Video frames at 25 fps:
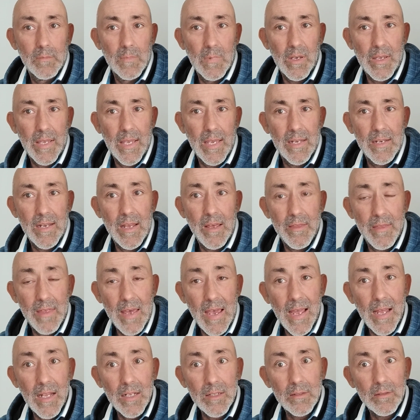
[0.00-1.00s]
Okay, now
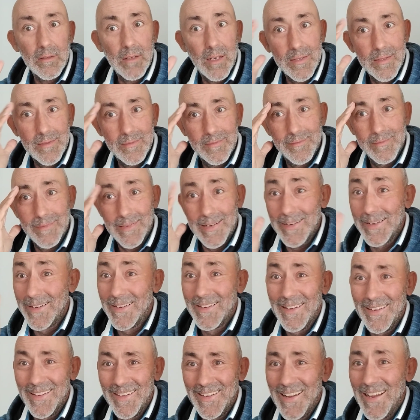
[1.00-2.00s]
that, as
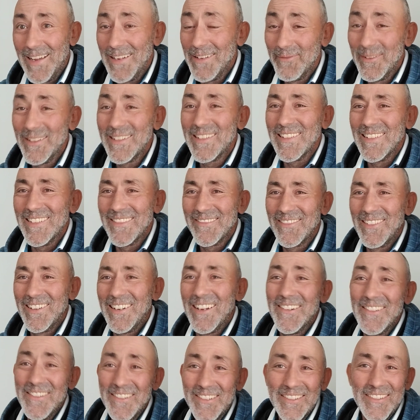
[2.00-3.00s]
I admitted
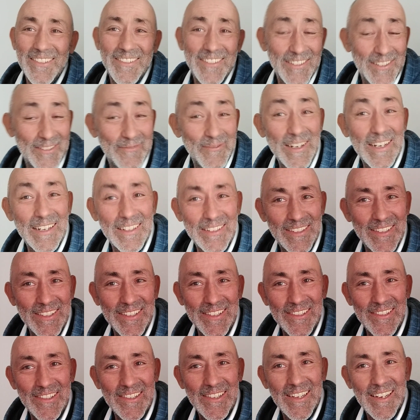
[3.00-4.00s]
when I was speaking to
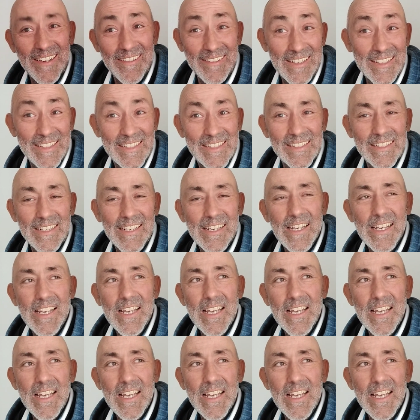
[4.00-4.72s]
you, Chris,